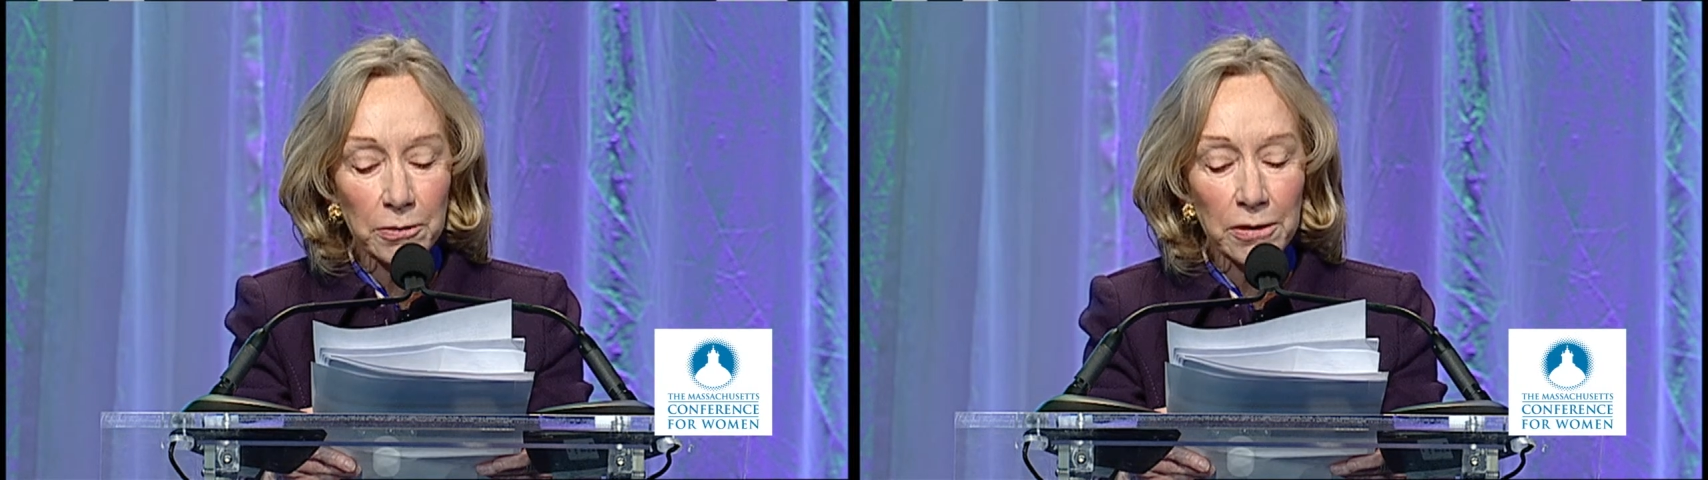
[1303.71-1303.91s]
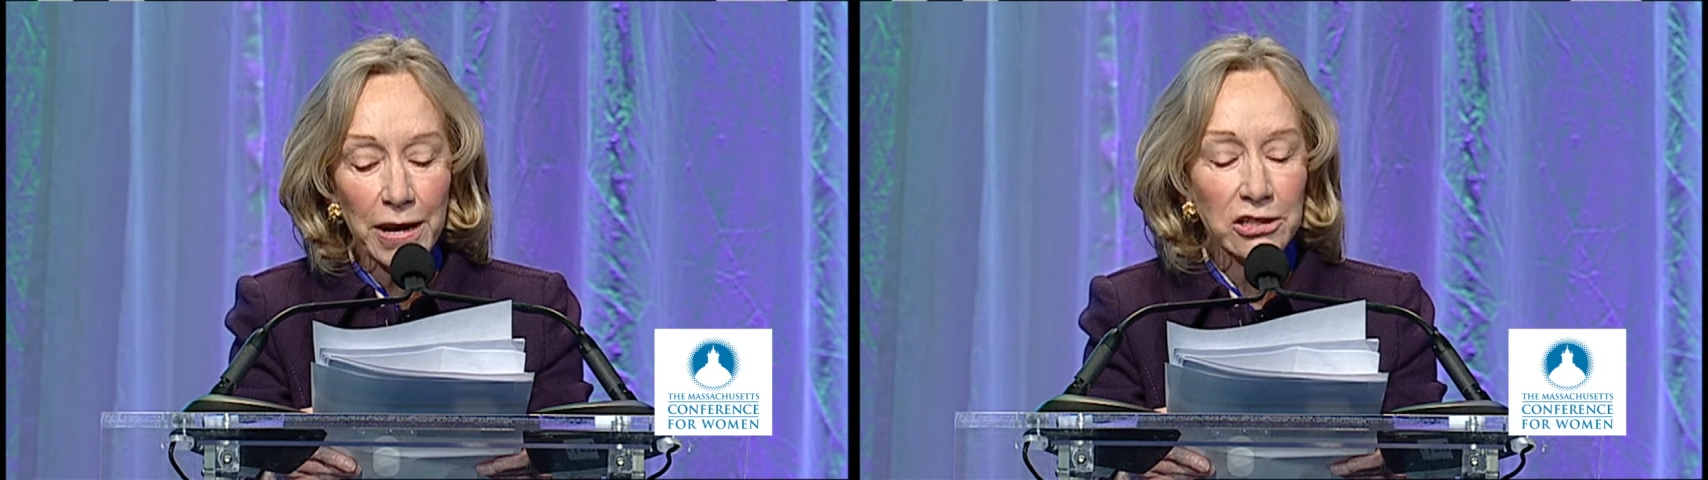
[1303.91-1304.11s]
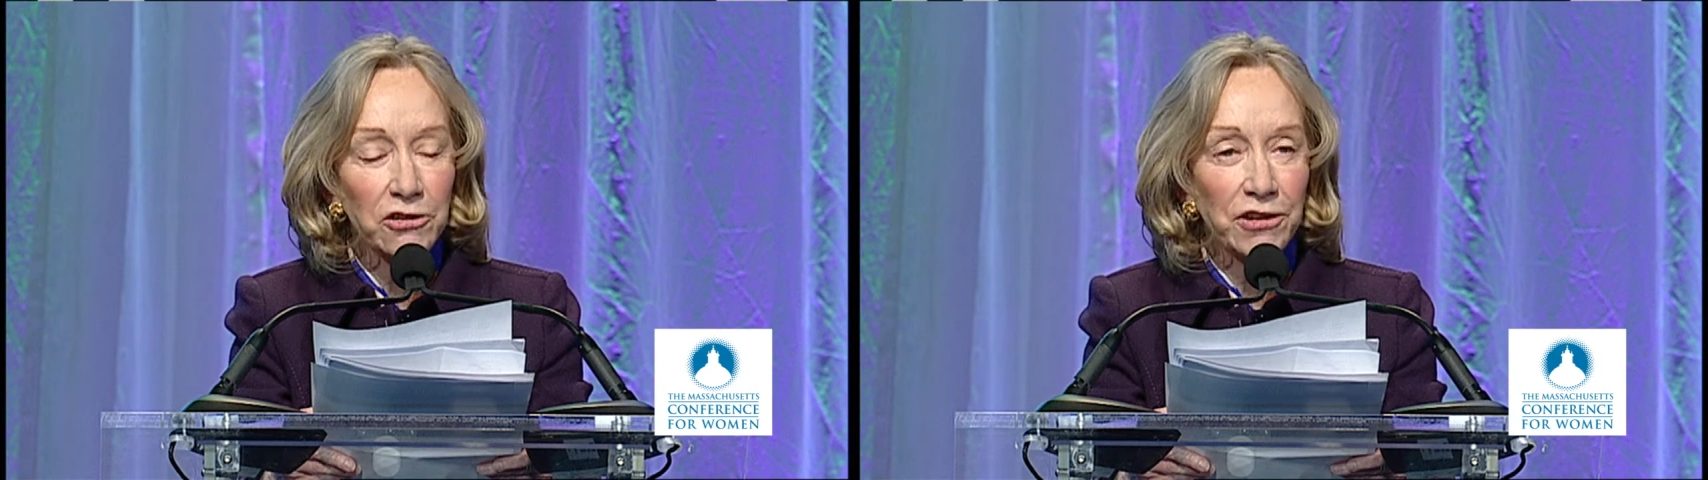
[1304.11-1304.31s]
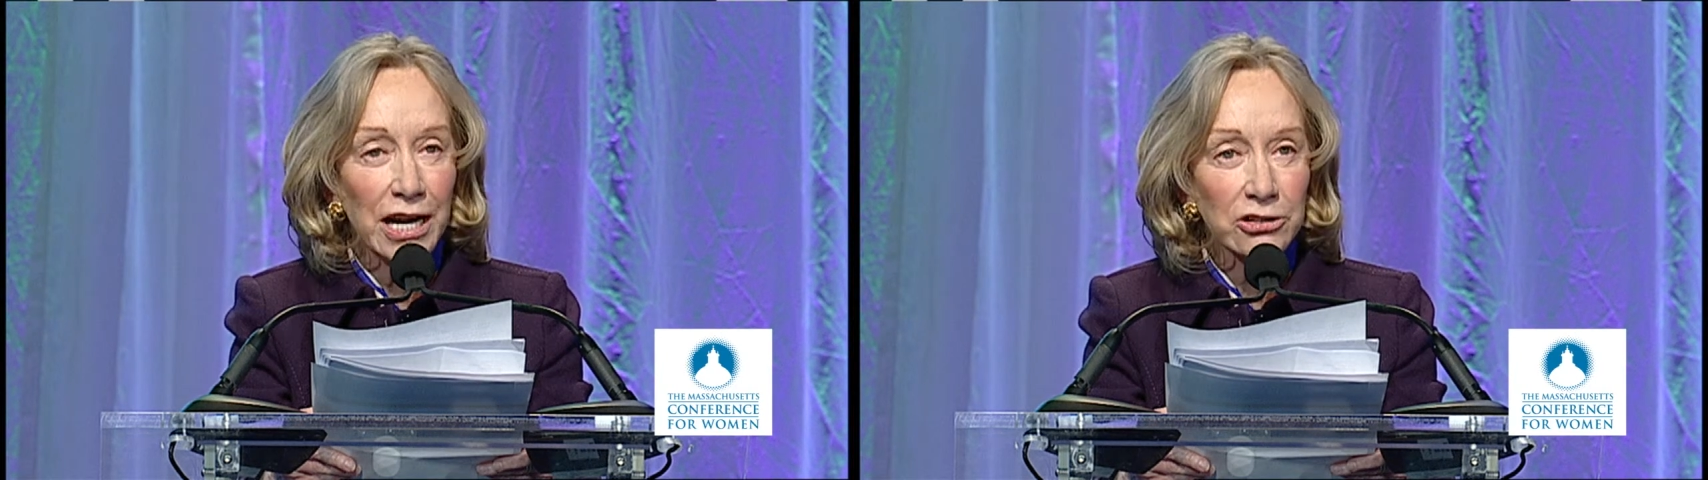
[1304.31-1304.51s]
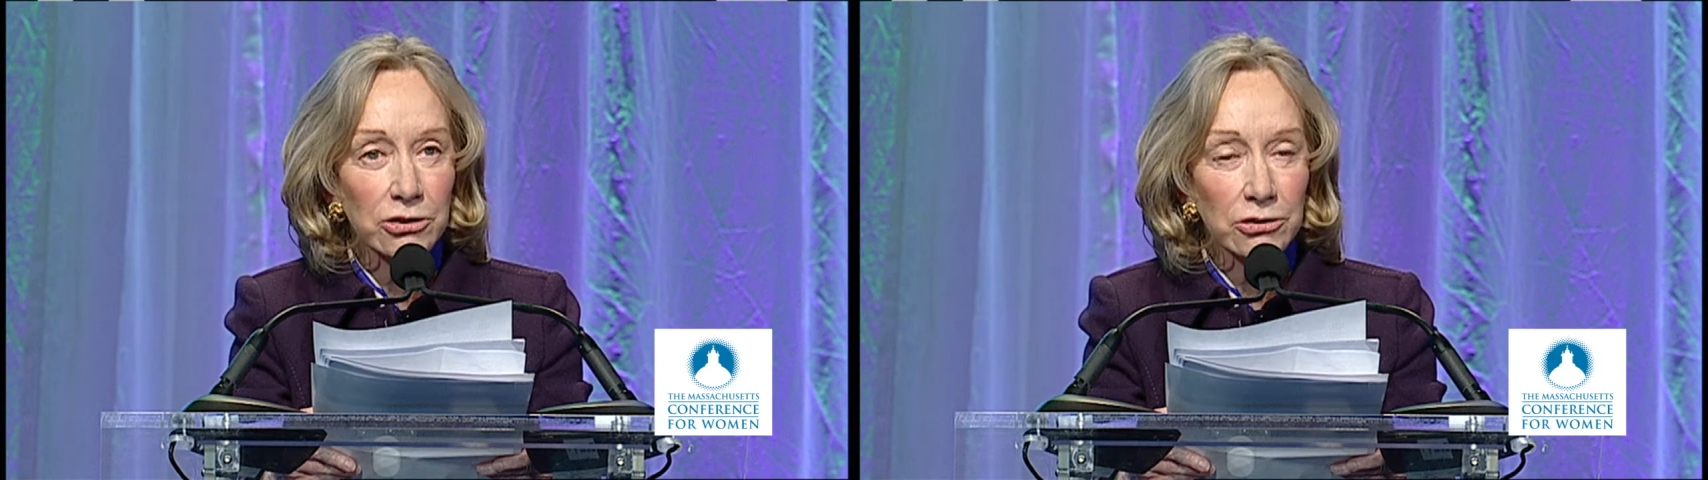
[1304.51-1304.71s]
be
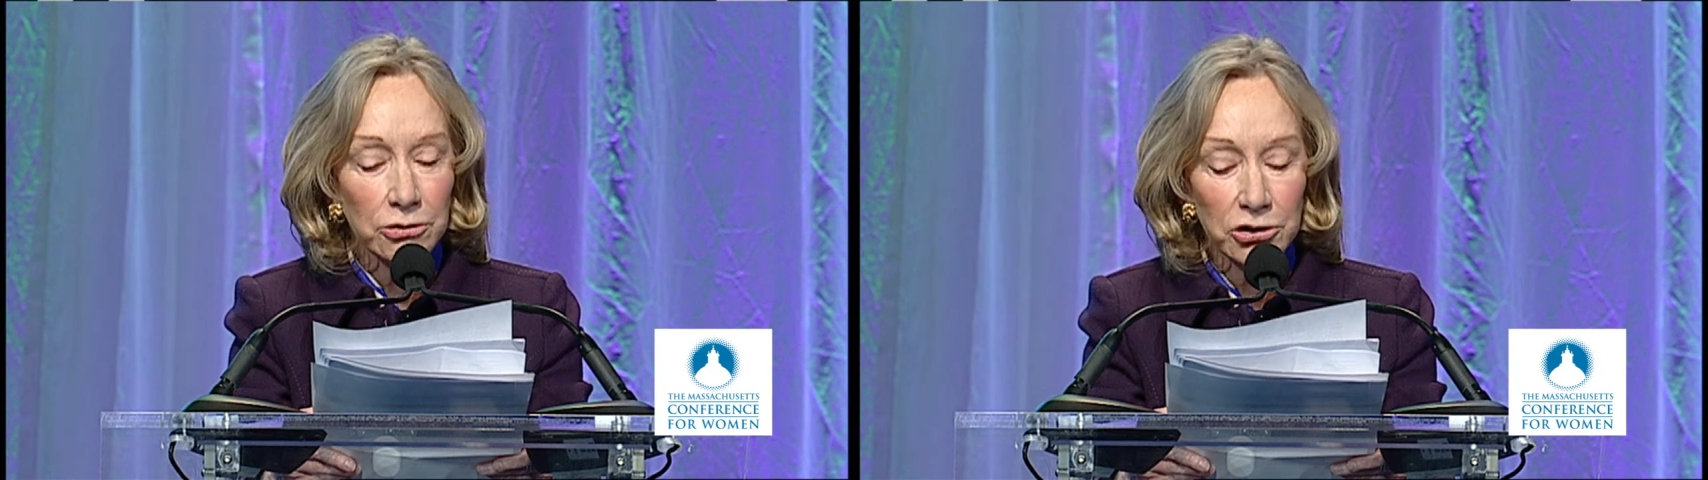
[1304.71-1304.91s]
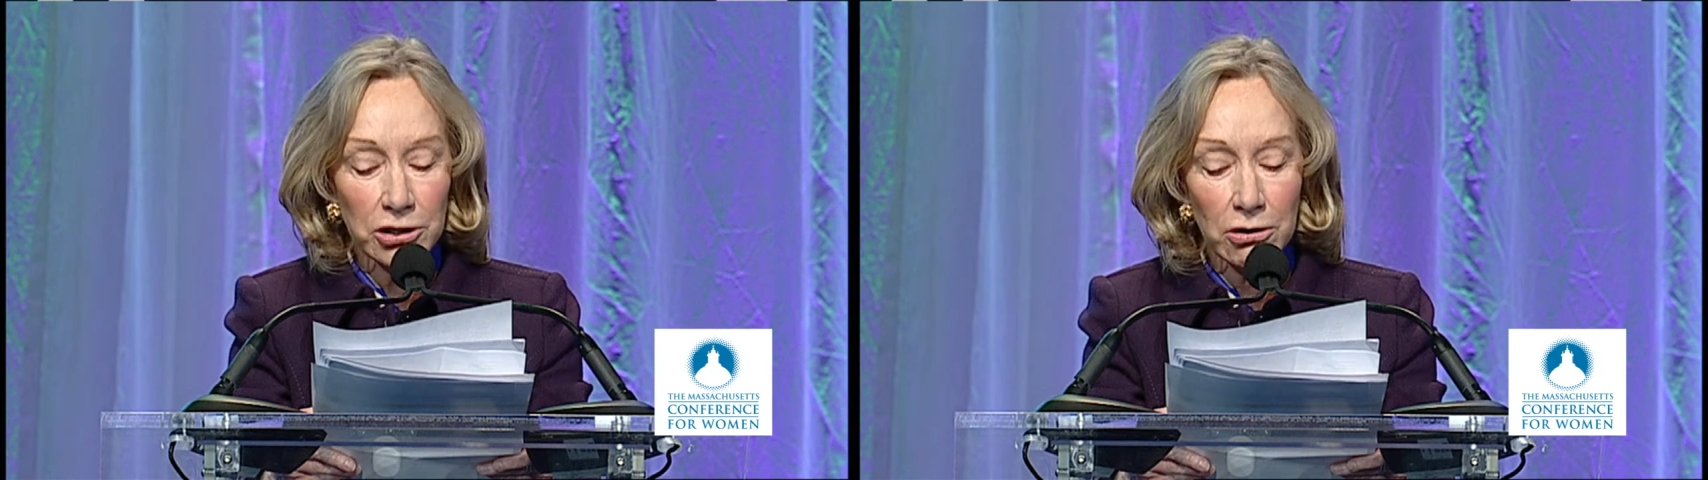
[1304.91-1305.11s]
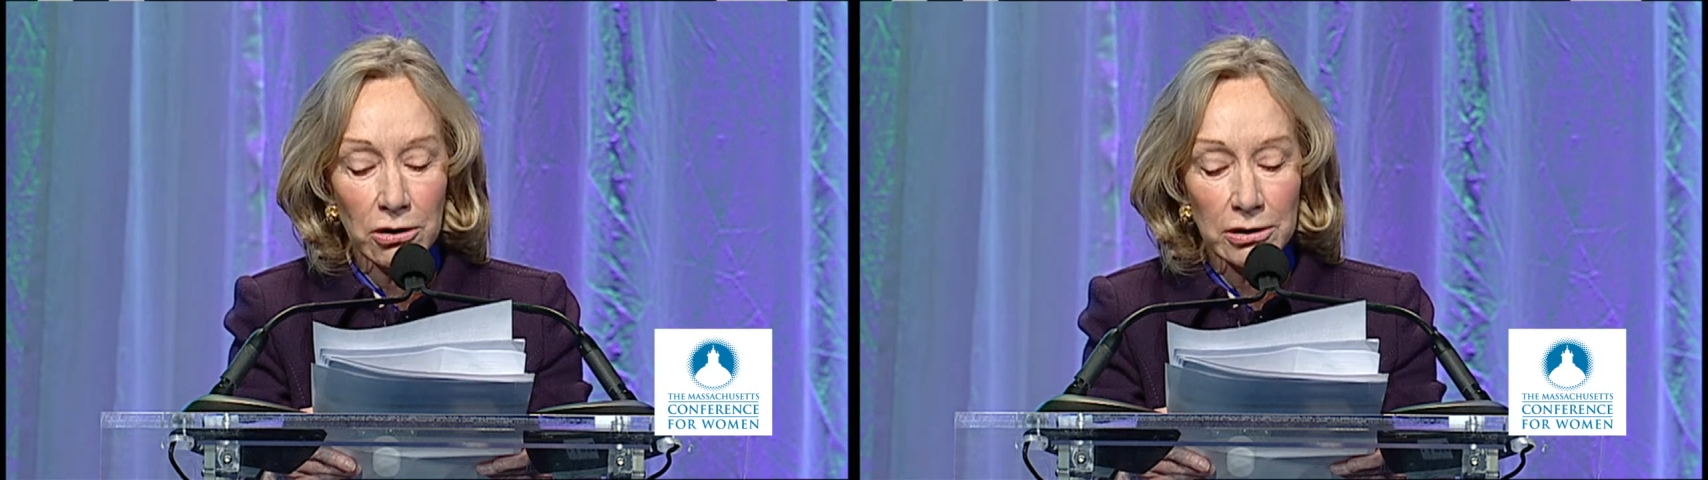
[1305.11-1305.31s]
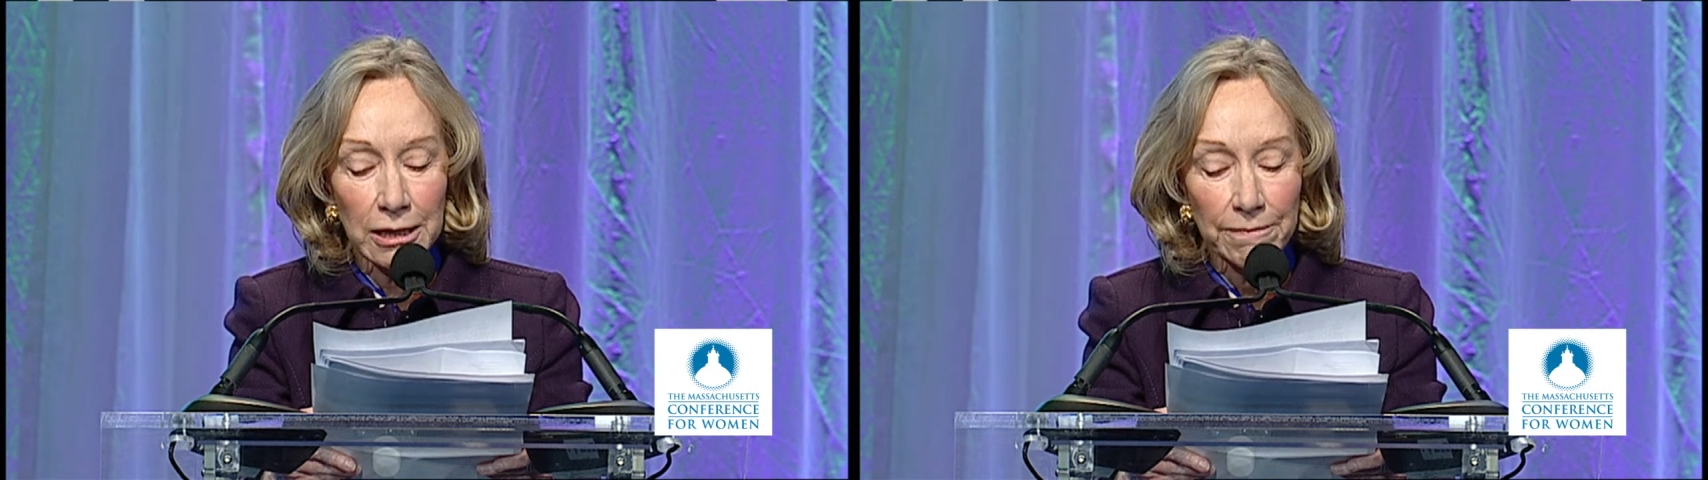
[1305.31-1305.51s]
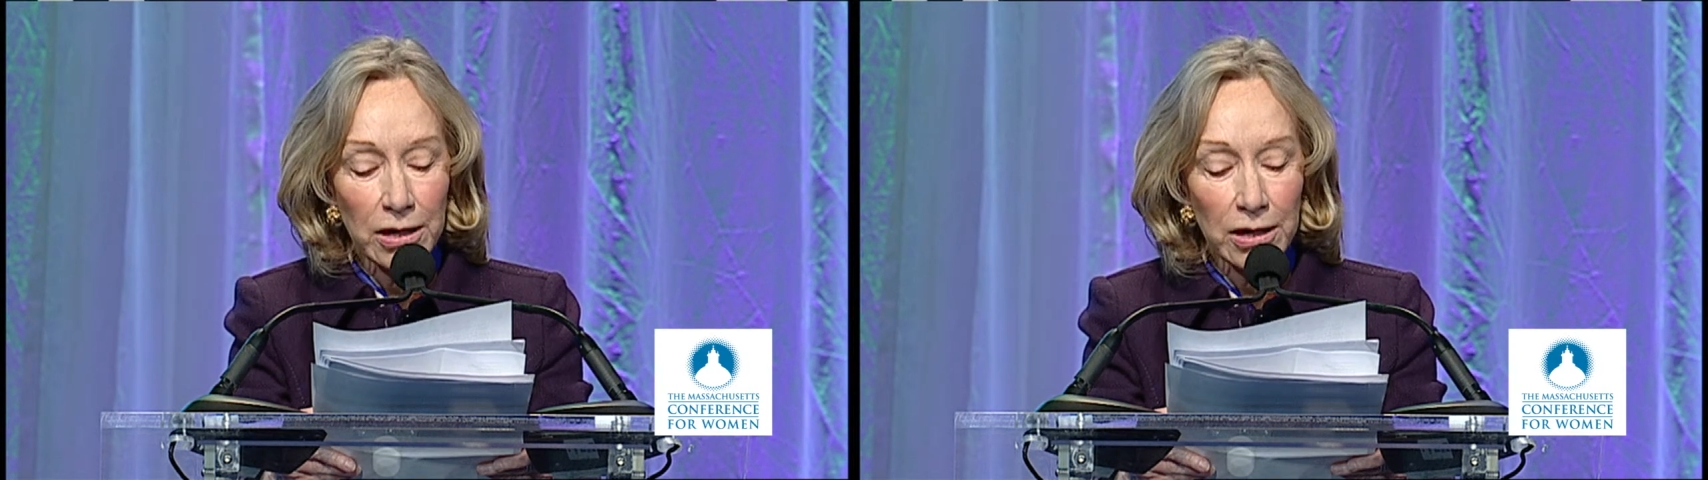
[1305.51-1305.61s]
manufactured or sold.